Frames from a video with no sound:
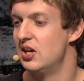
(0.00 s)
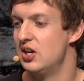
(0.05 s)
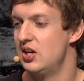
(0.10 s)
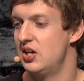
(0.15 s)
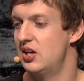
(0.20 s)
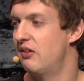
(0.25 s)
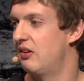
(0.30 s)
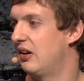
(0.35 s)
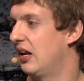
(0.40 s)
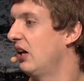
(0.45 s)

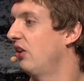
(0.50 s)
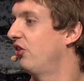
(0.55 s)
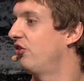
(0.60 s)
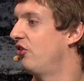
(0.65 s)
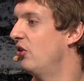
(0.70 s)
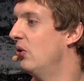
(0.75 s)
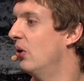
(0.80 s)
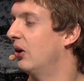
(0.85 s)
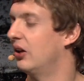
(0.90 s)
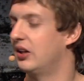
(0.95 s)
The last
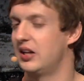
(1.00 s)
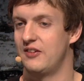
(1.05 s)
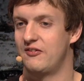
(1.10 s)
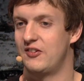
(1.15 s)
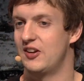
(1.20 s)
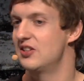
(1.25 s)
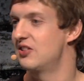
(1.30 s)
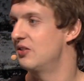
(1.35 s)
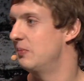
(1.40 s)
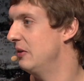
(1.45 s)
few holiday
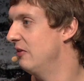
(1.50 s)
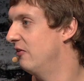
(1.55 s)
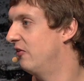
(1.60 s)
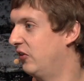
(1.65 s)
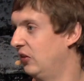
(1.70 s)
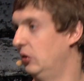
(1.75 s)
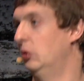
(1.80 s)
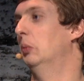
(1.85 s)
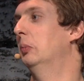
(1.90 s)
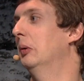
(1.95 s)
events have been
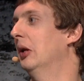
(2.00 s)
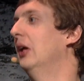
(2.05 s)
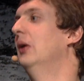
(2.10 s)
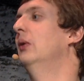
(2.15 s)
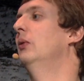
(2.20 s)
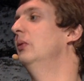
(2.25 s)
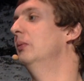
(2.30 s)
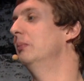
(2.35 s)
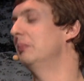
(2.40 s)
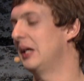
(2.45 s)

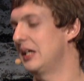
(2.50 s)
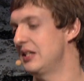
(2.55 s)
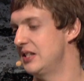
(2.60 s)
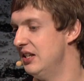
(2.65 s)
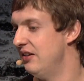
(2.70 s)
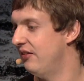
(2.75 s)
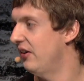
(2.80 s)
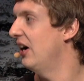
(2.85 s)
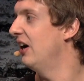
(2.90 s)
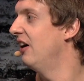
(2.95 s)
full-blown,
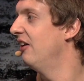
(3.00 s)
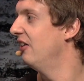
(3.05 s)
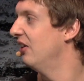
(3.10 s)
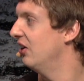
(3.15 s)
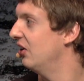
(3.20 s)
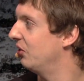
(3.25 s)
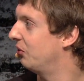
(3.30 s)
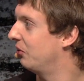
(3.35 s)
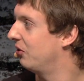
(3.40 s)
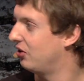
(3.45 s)
massive
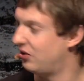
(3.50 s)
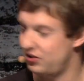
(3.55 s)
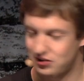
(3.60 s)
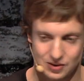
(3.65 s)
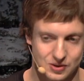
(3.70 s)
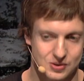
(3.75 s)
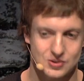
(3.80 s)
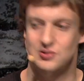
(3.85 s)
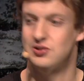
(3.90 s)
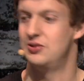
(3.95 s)
areas with
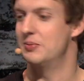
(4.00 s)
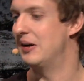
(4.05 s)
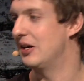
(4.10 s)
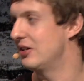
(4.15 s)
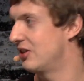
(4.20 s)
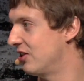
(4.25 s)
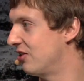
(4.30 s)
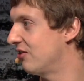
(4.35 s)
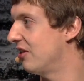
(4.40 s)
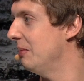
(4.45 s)
huge amounts
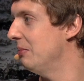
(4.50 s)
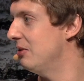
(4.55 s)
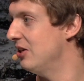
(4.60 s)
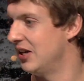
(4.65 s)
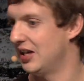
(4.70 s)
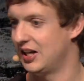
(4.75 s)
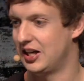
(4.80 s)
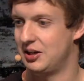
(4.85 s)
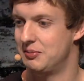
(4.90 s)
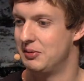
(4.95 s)
of scripting
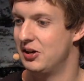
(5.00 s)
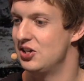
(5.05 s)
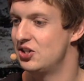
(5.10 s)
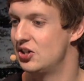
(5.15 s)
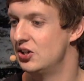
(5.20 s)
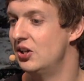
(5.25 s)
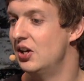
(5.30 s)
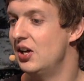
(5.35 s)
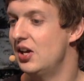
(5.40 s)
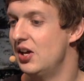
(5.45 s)
and animation.